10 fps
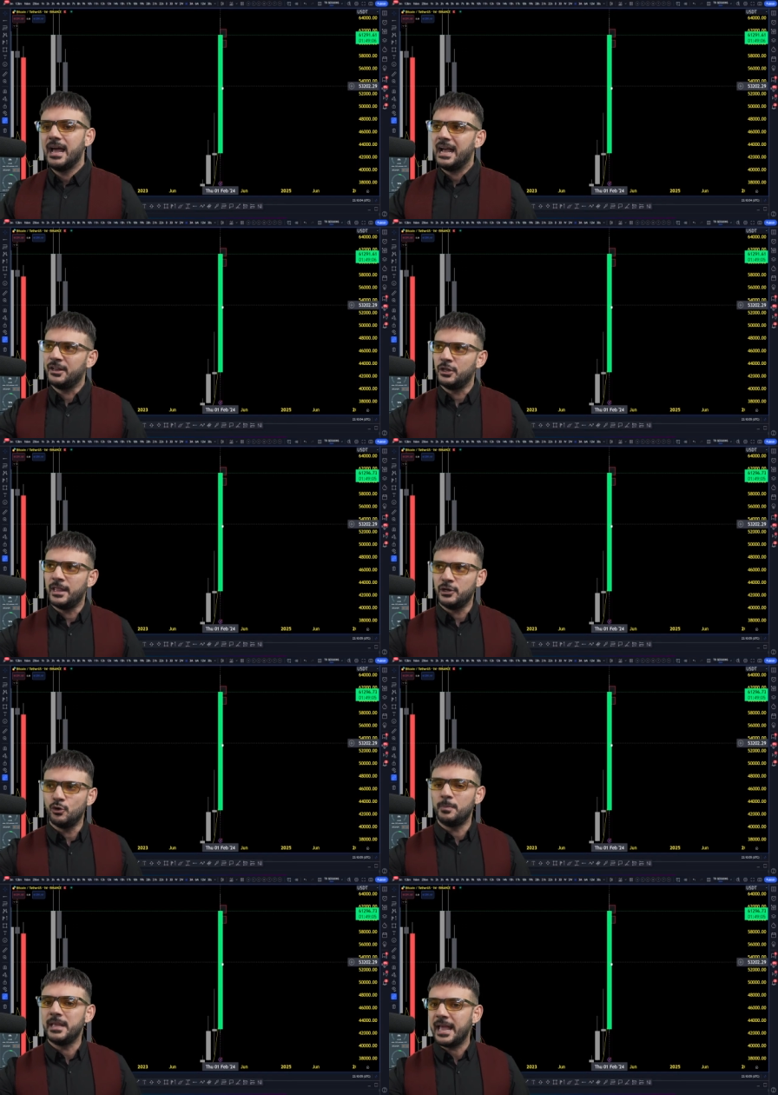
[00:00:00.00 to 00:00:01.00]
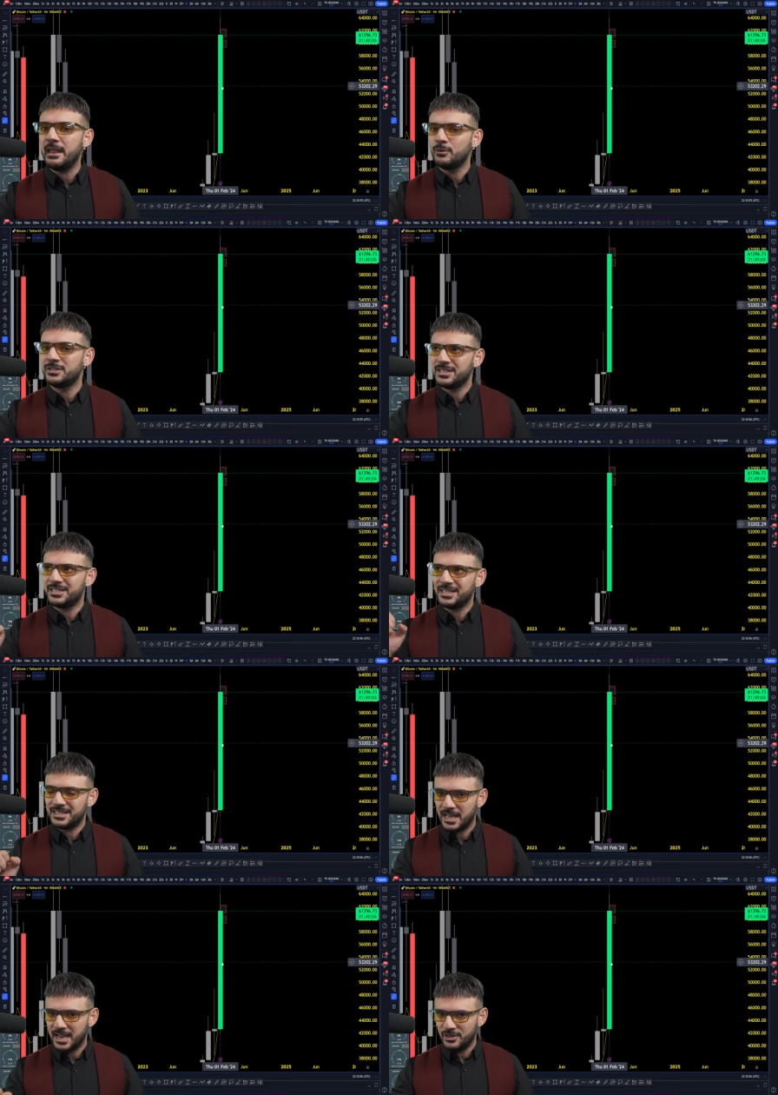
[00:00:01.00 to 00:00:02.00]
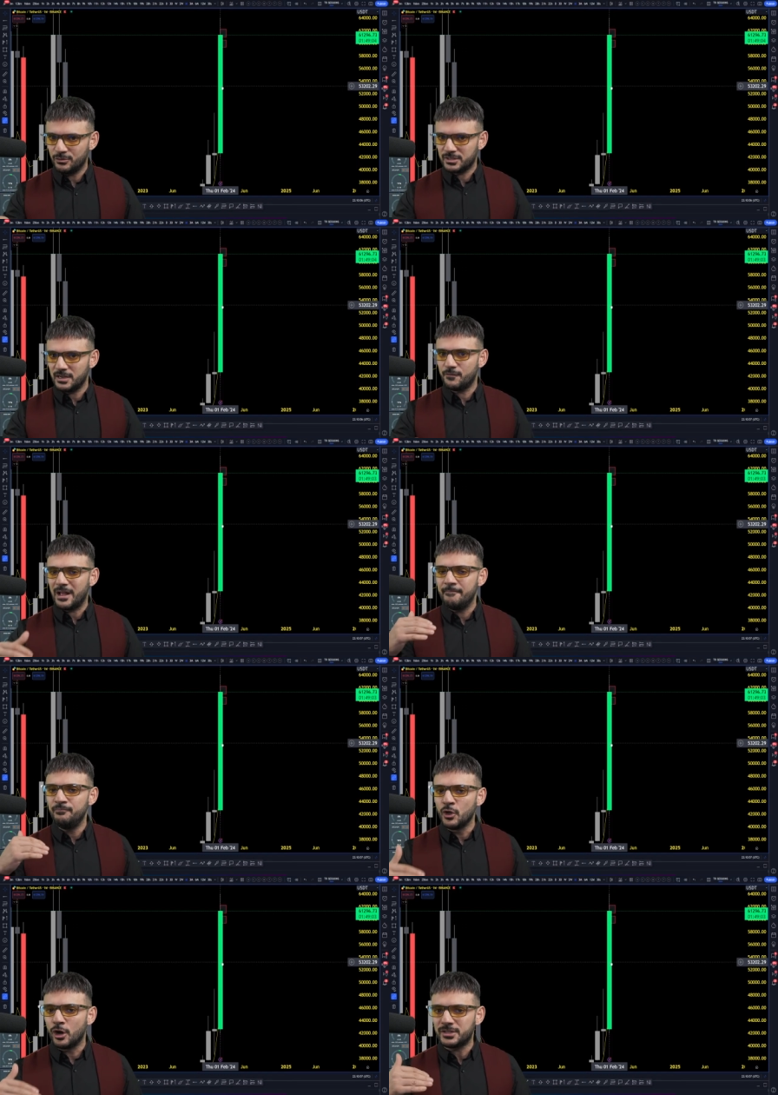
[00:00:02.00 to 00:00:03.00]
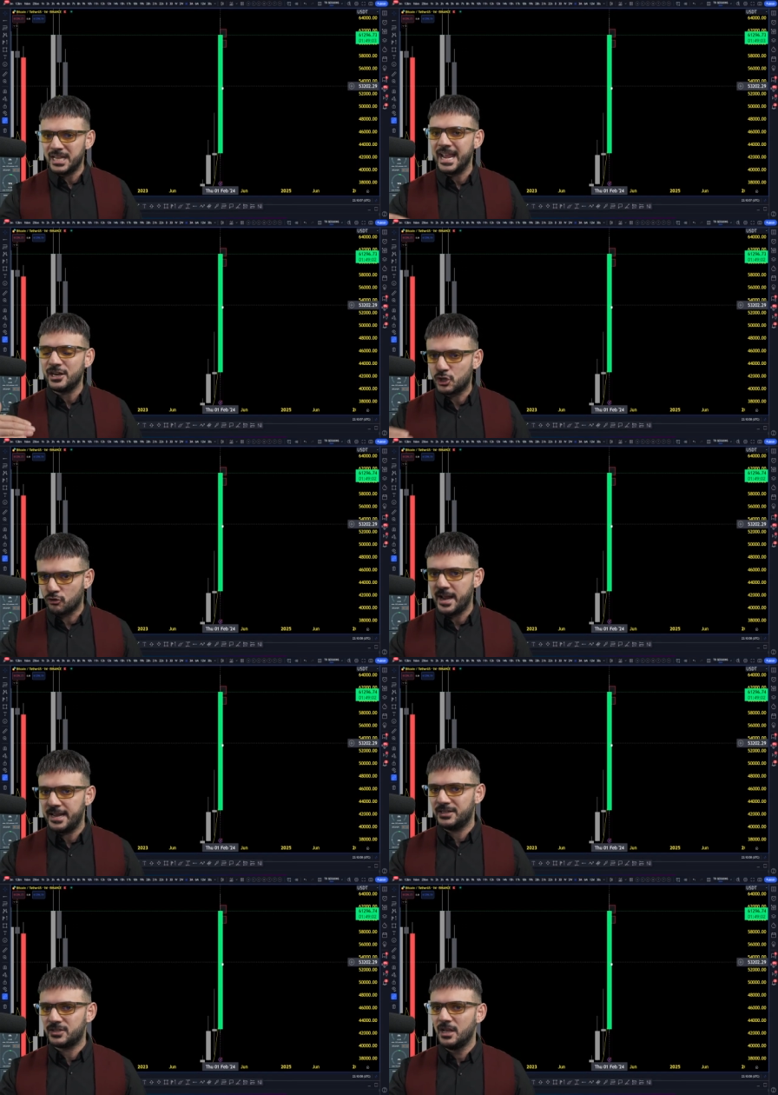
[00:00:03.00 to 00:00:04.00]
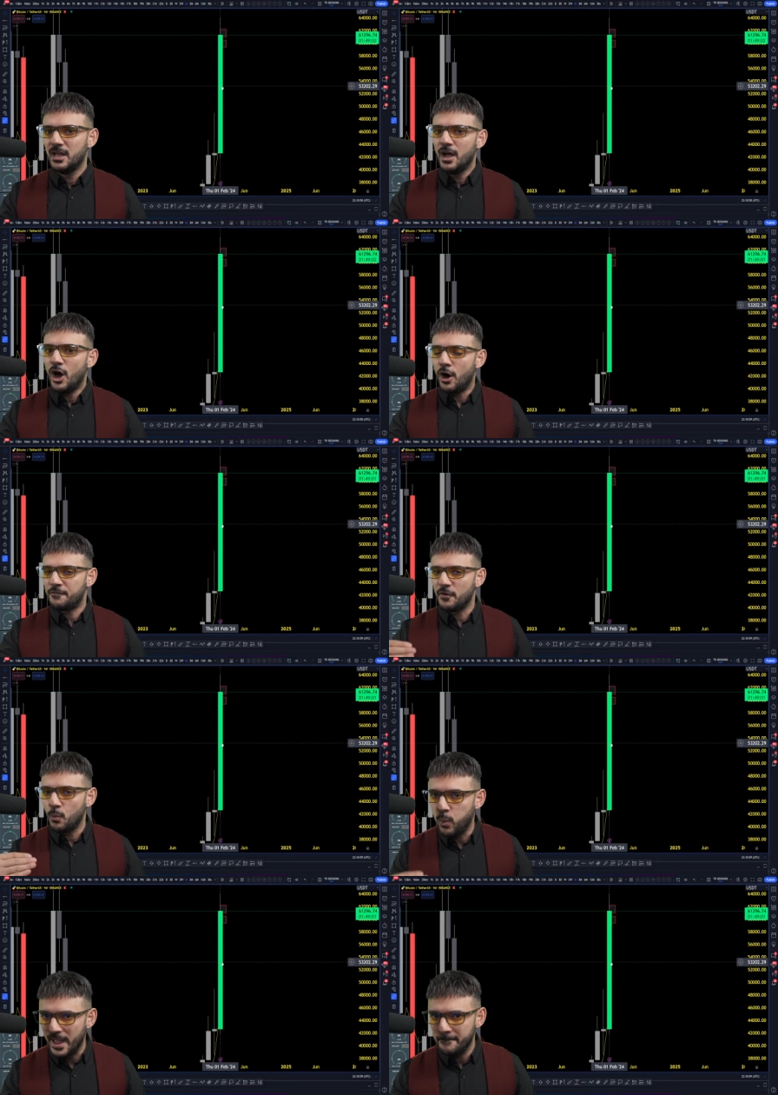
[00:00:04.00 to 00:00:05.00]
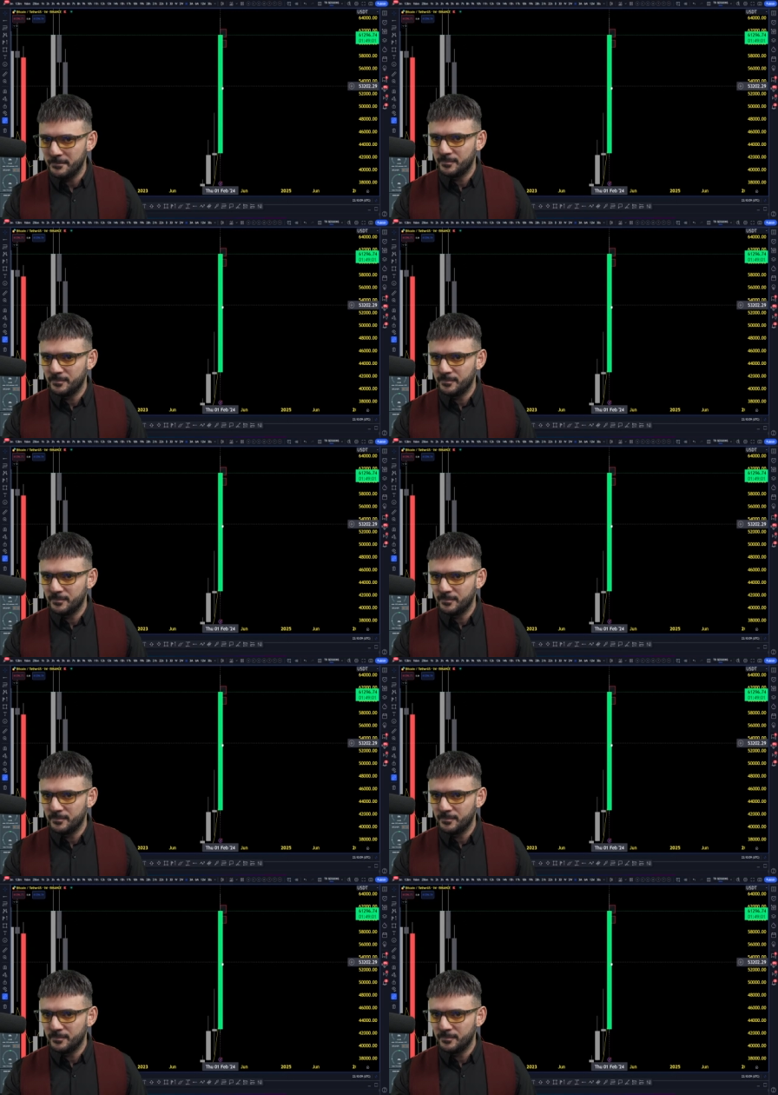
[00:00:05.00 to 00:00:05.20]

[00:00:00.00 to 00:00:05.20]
and then you'll be able to sustain yourself and not take trades off a whim.